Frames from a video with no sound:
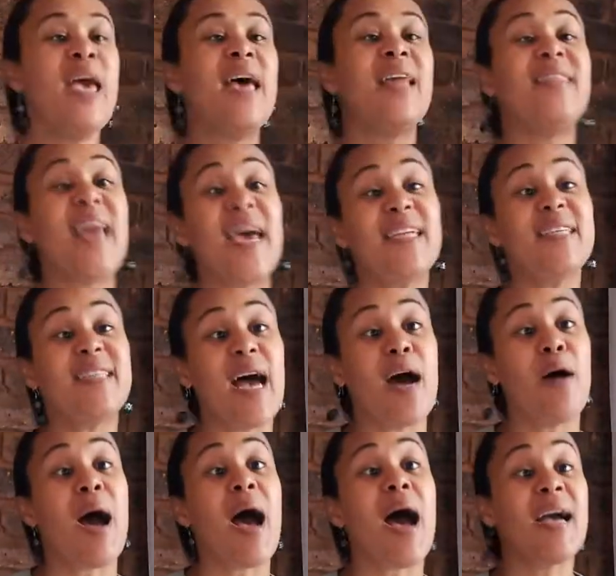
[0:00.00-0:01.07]
That is
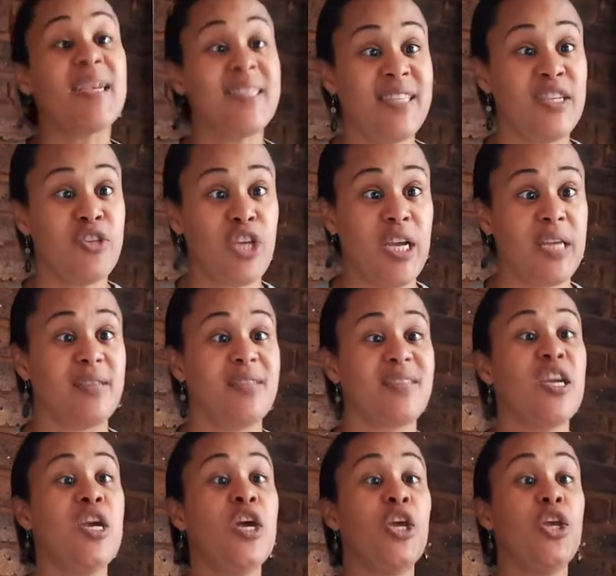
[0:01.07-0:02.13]
how I suggest
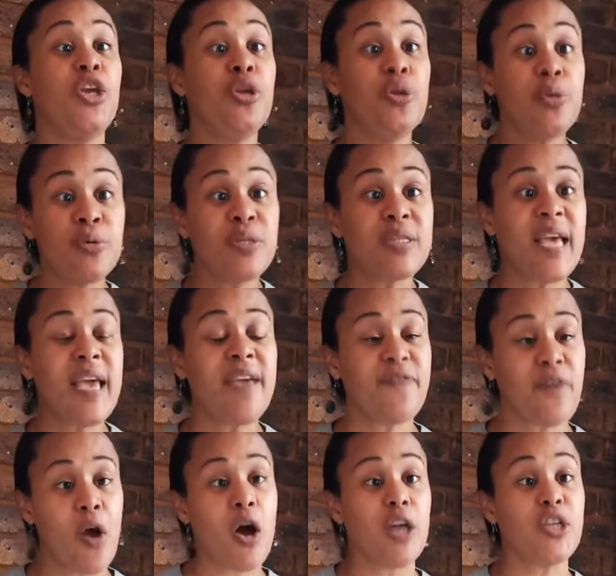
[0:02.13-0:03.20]
you
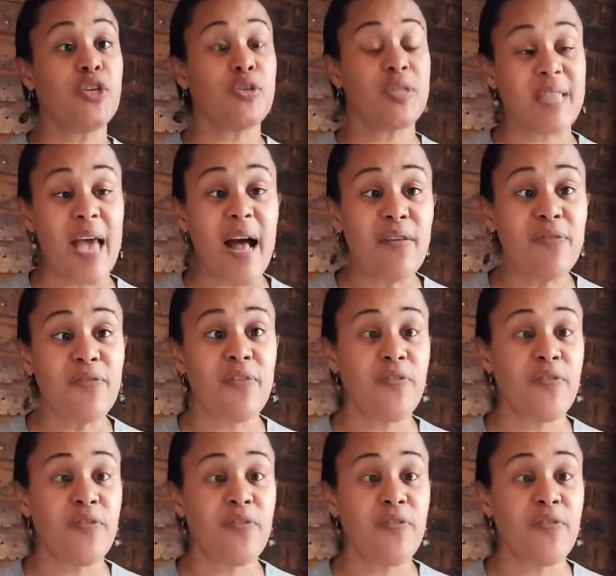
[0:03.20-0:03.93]
safeguard yourself.